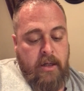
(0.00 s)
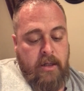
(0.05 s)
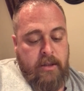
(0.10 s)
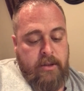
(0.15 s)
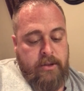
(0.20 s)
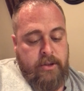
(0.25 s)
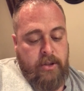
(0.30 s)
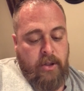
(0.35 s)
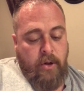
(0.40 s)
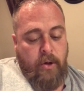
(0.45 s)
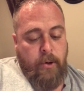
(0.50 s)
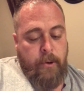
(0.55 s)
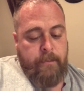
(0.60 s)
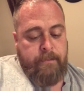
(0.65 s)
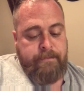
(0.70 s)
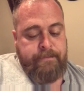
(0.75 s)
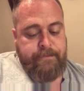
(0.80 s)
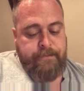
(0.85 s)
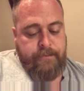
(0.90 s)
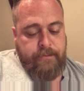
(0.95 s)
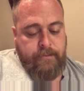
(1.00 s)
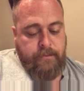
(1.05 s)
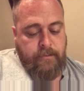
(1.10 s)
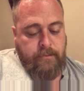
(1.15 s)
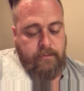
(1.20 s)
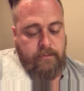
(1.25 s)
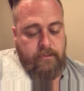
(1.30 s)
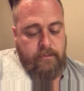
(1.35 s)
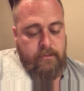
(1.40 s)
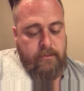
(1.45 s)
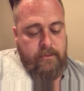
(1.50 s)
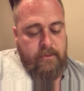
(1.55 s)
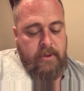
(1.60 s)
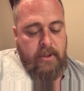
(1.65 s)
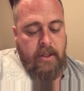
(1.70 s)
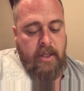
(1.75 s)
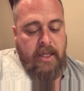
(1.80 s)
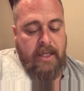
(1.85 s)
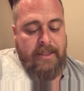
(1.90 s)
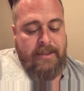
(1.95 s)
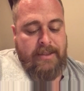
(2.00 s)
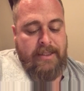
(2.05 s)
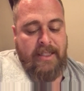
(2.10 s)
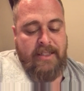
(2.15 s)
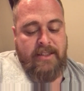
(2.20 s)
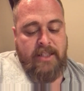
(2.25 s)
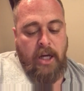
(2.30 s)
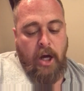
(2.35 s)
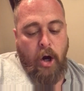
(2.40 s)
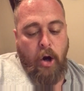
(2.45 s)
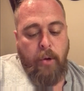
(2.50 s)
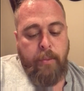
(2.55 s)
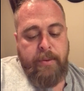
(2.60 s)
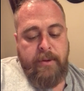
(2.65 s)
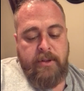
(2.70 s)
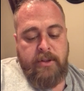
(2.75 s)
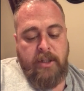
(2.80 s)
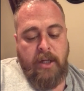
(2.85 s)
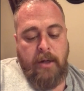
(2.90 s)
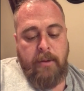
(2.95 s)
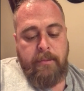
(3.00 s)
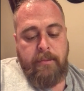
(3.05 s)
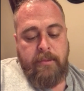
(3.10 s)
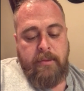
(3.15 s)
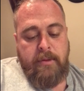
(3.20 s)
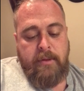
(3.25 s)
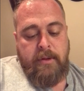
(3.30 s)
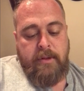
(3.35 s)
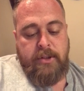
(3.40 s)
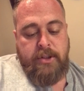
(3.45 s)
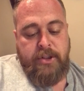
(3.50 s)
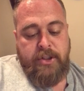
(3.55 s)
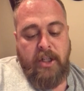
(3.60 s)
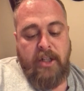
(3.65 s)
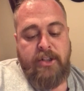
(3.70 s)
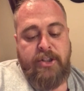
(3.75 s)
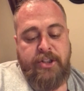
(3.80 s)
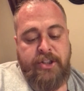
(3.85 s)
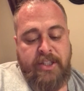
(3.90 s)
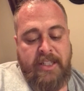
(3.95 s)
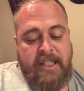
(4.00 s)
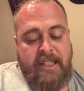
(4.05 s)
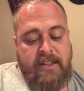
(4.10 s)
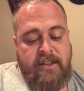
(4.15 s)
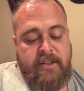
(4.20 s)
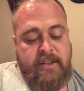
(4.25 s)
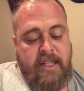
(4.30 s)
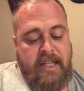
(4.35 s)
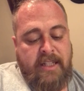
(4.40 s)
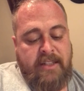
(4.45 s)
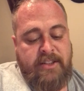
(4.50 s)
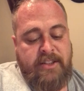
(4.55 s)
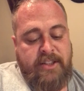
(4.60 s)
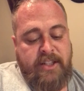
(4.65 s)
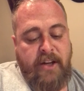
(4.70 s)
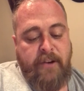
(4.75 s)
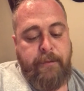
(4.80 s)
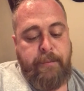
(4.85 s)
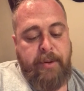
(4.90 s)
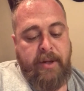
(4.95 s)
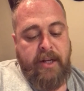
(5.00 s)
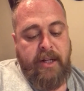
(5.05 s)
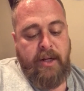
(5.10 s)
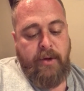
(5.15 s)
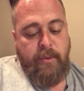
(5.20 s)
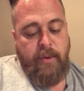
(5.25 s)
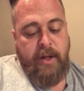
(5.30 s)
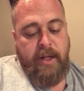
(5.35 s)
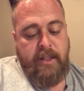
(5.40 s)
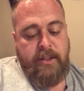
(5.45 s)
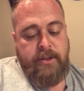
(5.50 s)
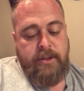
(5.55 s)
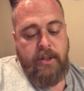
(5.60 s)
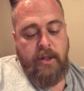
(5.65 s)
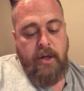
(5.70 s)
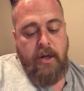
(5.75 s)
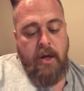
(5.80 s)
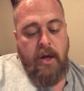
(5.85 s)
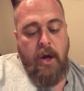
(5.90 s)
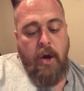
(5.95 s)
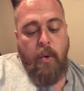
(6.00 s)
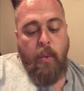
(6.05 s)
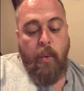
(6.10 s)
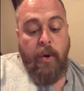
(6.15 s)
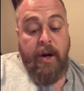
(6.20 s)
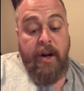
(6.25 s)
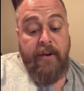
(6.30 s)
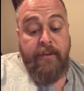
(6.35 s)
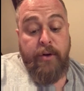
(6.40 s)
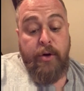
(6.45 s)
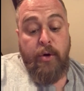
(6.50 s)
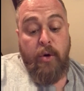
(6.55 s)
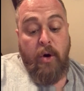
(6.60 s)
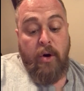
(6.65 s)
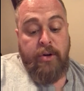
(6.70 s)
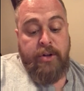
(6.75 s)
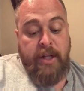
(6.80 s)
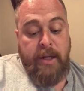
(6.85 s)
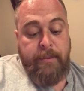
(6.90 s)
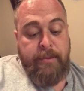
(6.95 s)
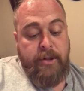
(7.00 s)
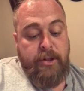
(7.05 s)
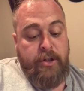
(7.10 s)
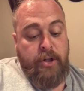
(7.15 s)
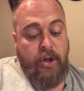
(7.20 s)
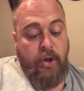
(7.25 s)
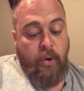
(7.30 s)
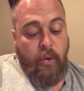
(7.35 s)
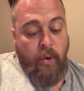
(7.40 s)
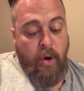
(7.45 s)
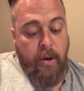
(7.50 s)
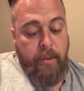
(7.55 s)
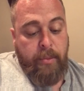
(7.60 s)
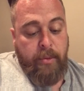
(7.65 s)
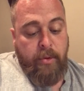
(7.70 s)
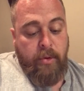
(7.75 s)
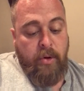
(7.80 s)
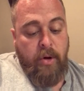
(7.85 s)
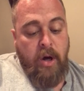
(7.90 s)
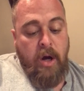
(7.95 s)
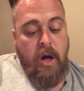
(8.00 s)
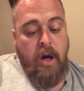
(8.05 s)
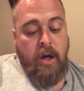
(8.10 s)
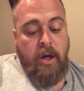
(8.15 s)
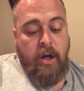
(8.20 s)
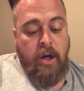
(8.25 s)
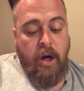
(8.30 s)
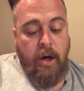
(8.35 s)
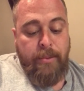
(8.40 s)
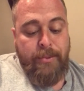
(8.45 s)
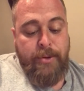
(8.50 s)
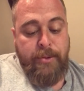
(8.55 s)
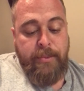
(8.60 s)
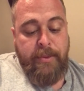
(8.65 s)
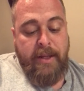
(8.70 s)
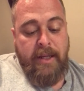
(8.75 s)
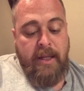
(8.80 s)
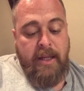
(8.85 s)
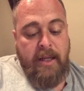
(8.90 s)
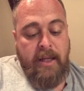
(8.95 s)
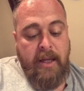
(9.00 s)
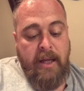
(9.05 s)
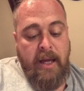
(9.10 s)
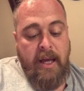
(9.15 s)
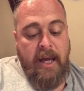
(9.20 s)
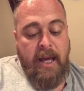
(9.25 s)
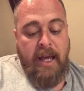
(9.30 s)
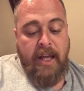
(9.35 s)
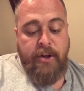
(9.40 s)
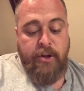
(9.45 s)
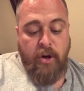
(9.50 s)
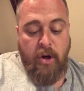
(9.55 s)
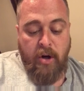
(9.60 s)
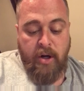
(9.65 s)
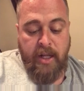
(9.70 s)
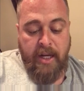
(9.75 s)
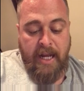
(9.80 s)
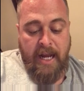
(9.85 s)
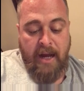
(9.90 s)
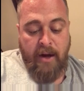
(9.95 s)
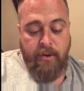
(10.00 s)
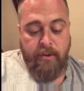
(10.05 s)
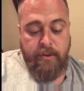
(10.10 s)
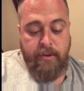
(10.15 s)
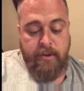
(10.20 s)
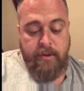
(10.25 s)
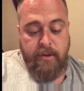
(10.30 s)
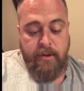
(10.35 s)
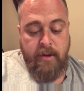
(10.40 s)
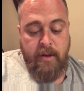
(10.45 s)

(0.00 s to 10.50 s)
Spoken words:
So it says it opens up such sins as self-pity and rage. Whenever you are tempted to grumble, come to me and talk it out.